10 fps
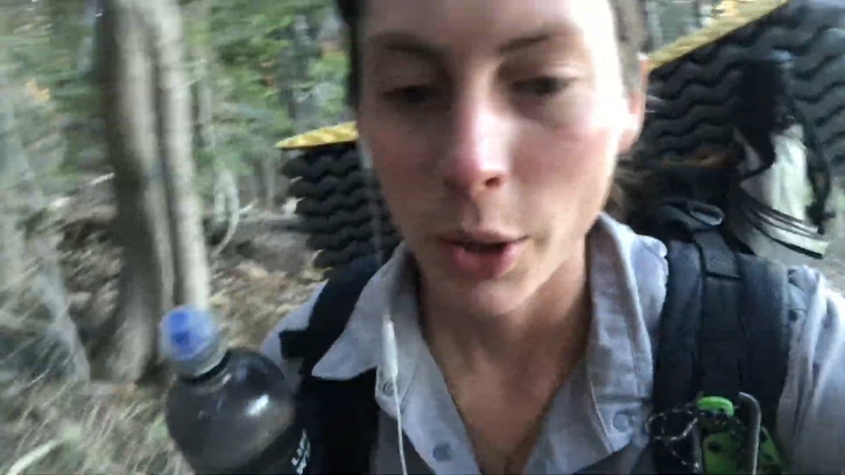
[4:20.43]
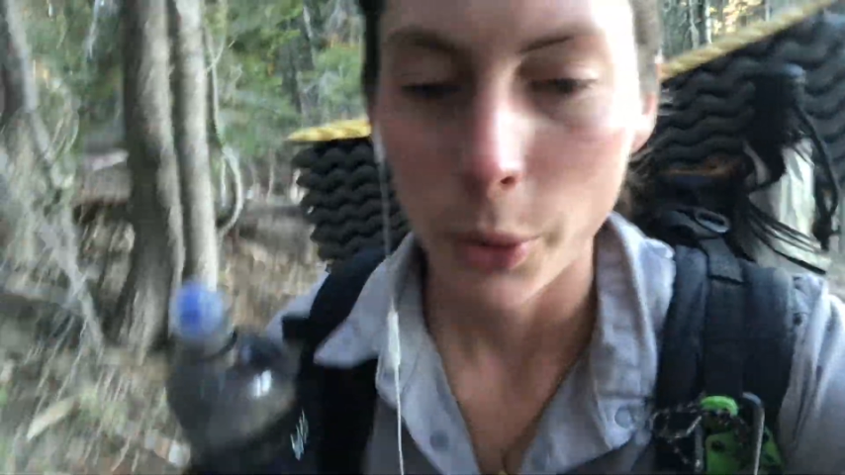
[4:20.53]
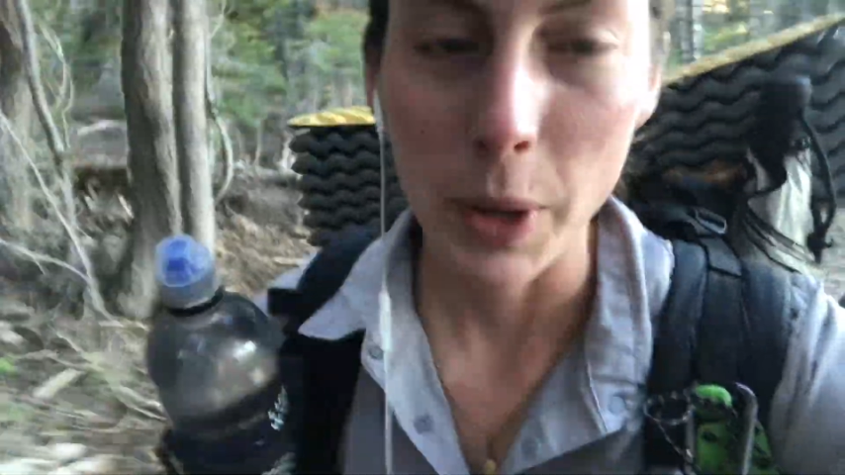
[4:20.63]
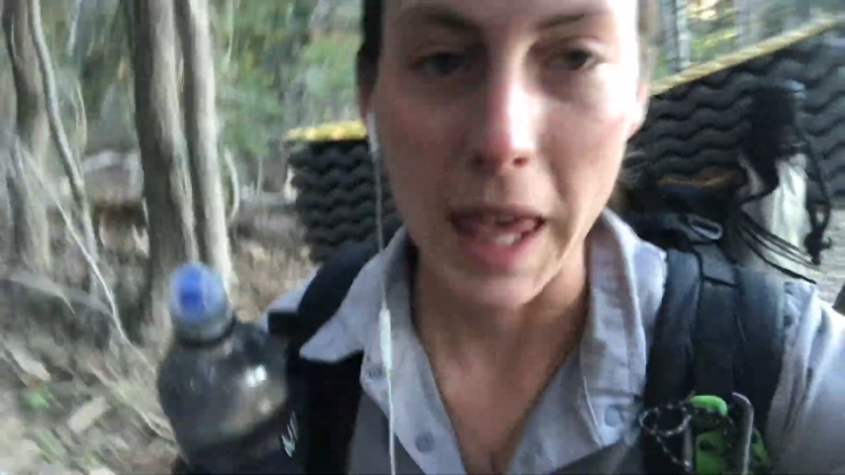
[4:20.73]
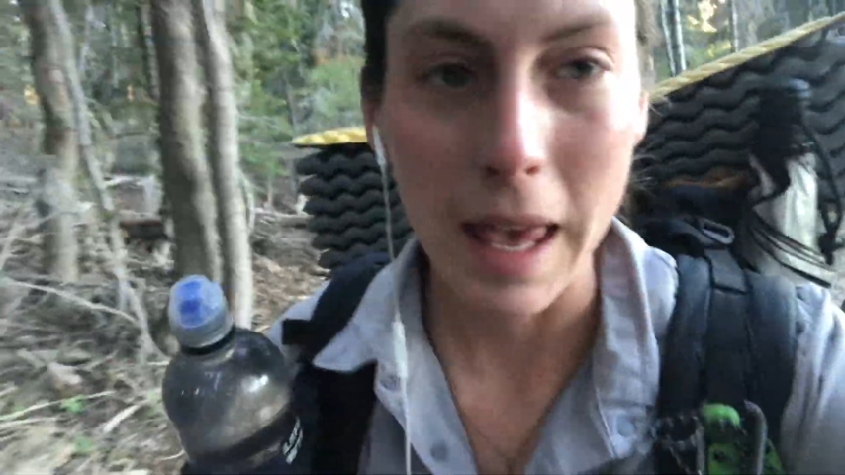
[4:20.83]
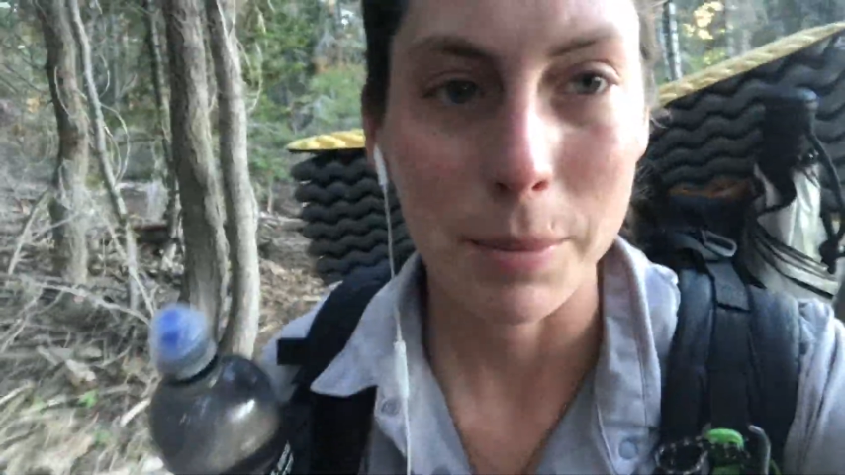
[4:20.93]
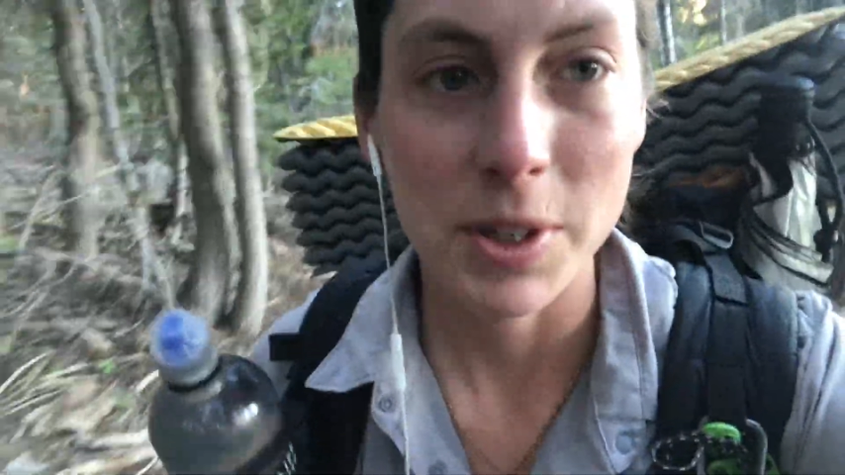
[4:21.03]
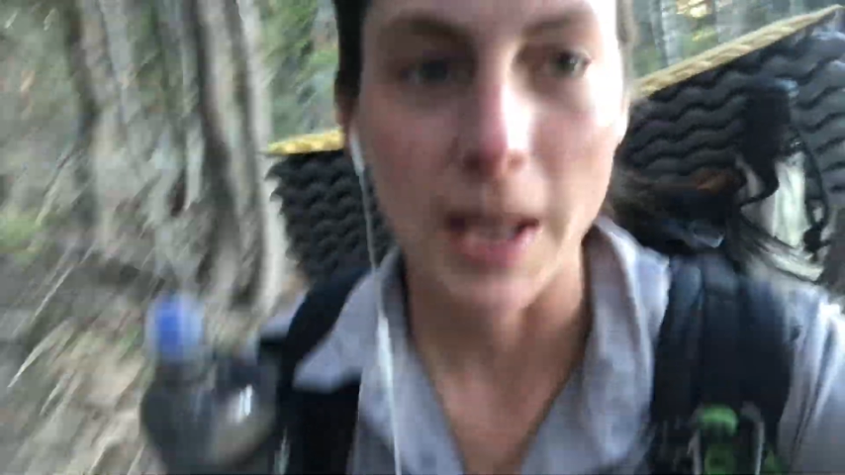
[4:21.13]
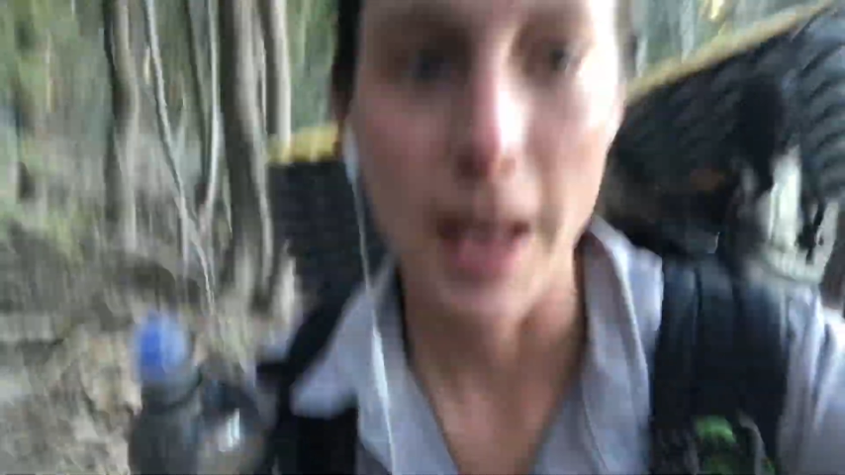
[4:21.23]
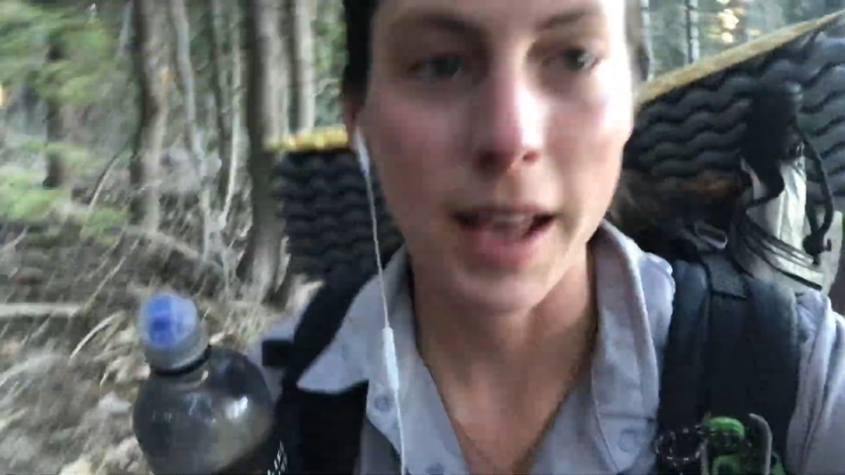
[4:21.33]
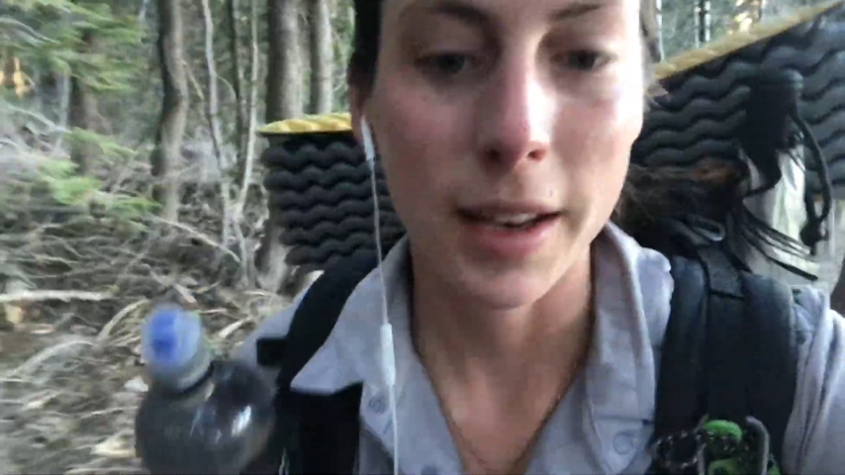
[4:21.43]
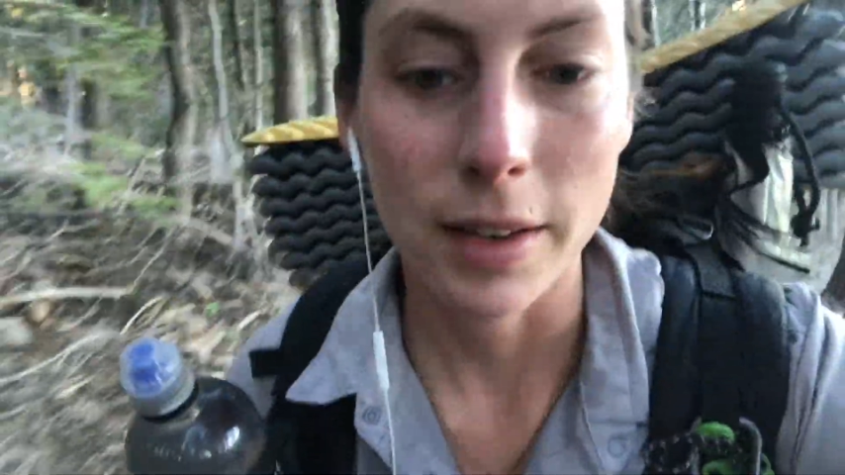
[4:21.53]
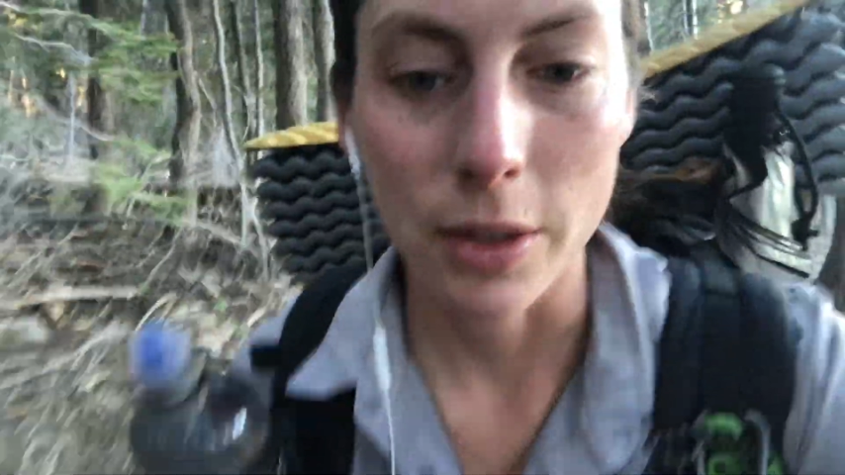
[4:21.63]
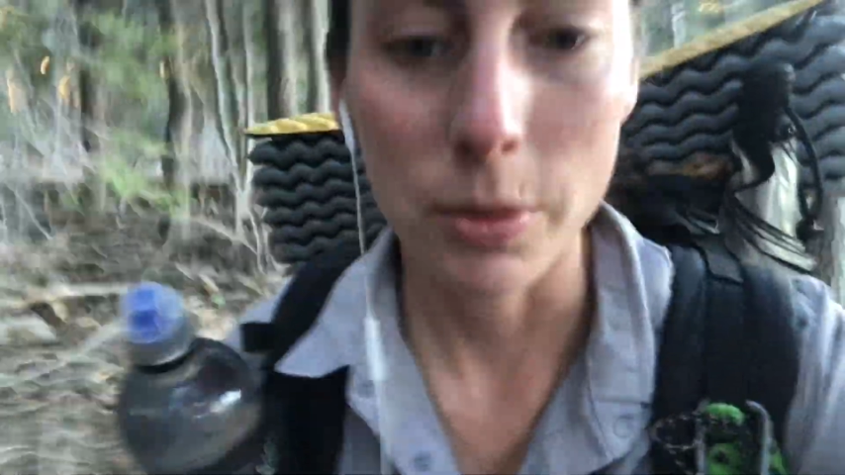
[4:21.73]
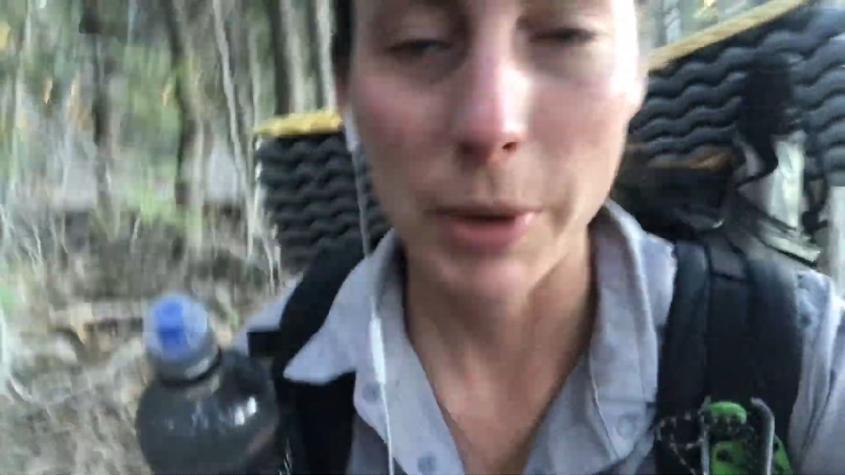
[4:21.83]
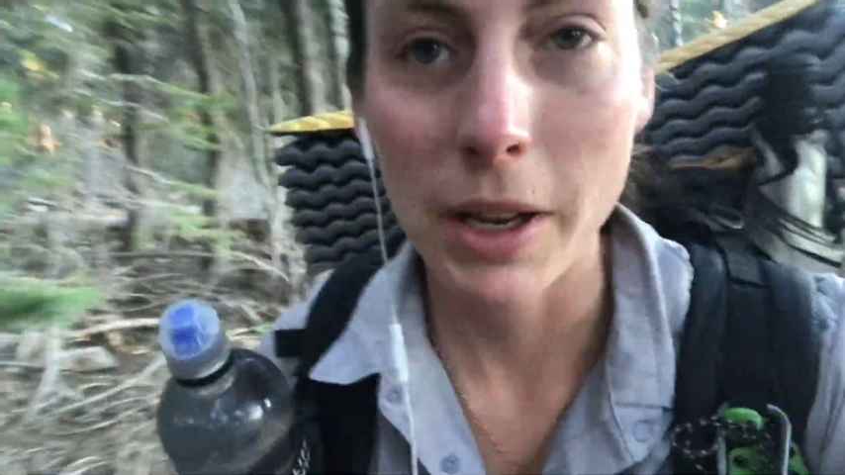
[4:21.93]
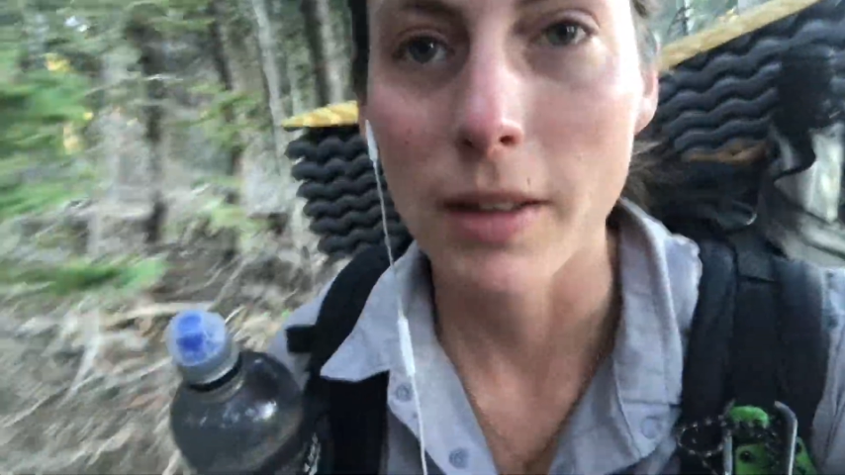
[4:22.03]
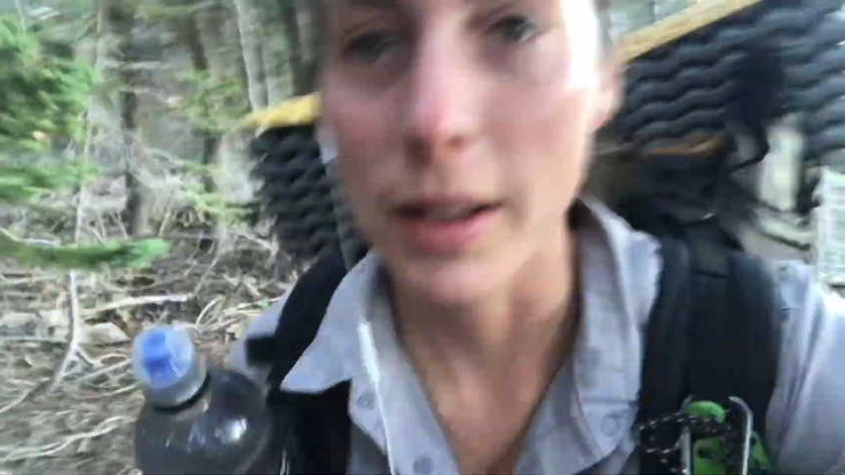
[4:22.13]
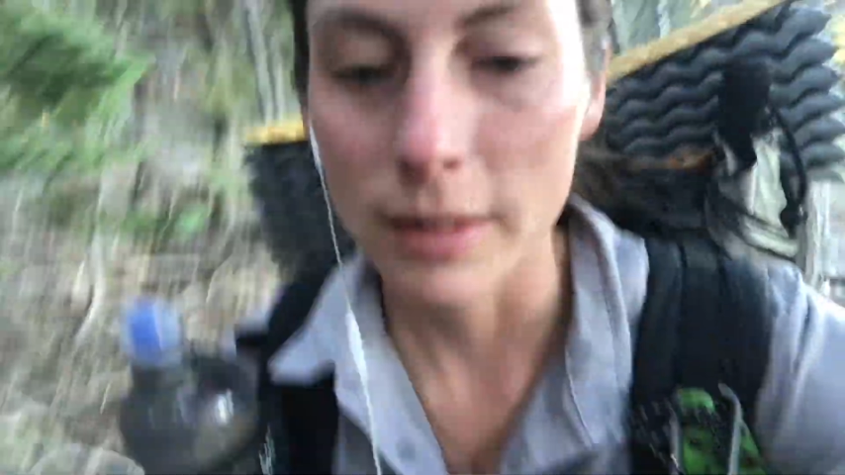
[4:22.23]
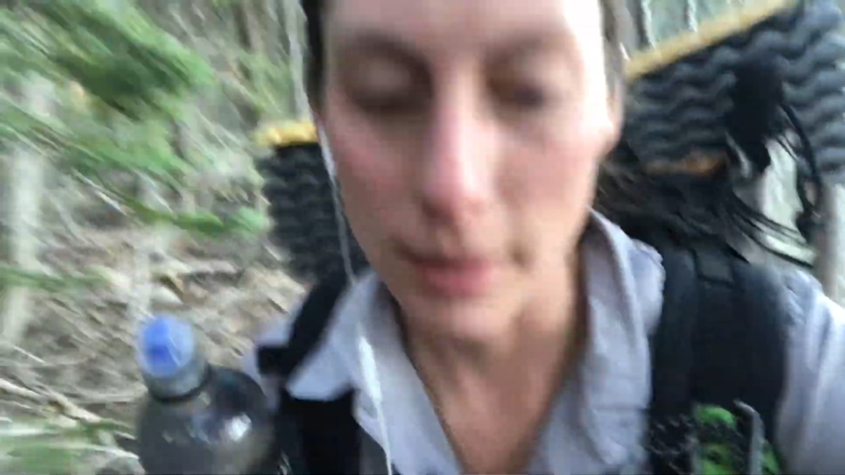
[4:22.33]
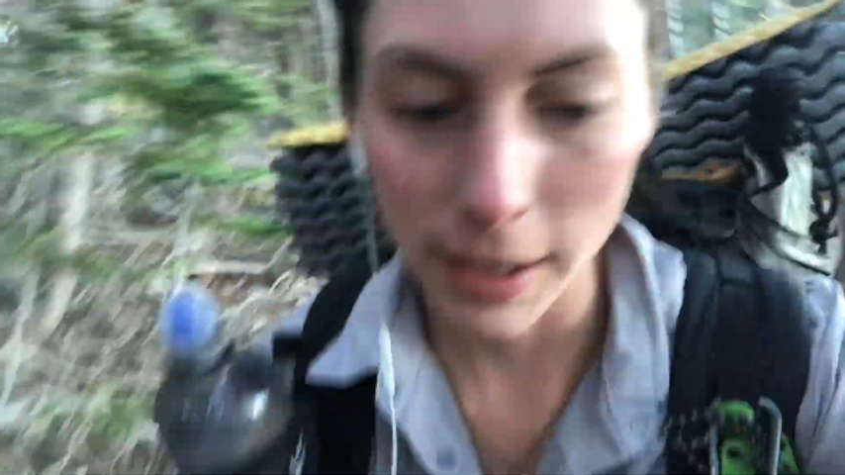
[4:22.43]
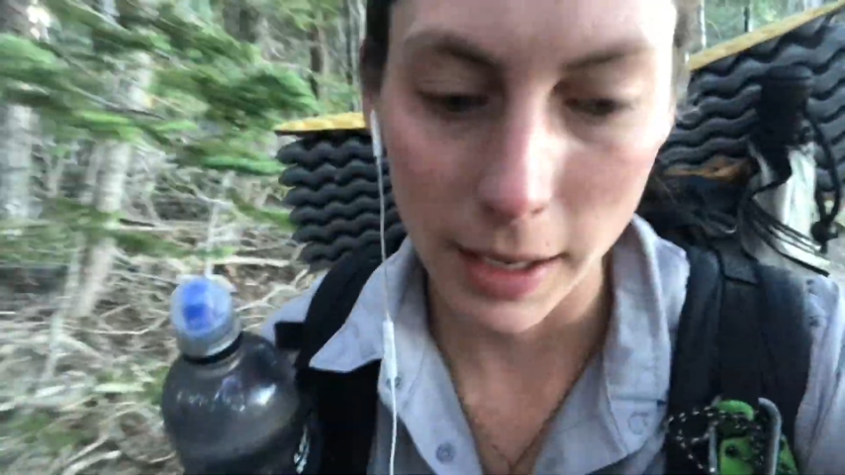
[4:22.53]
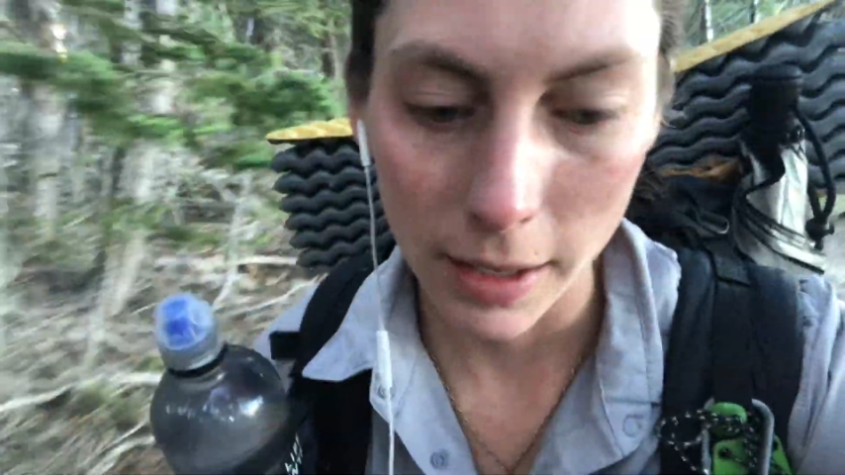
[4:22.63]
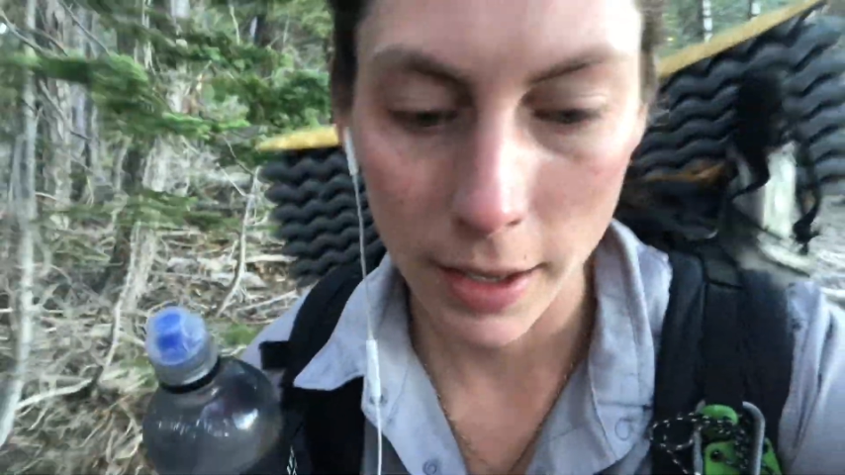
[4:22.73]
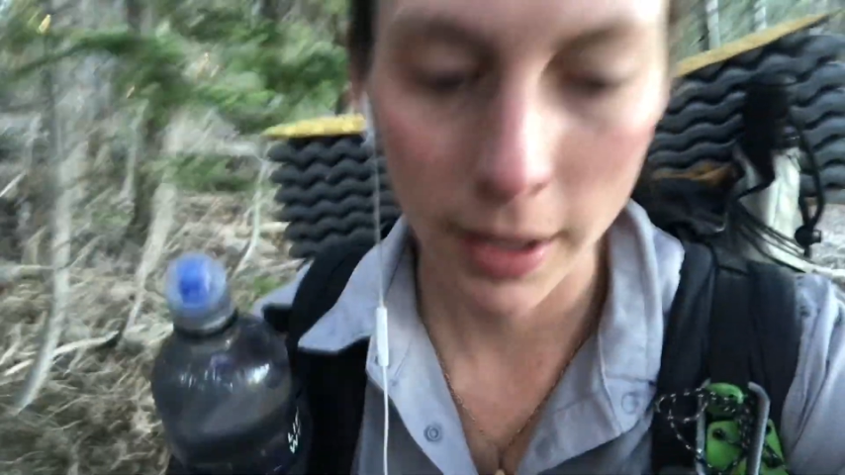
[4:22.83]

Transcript: We camped at the spring last night.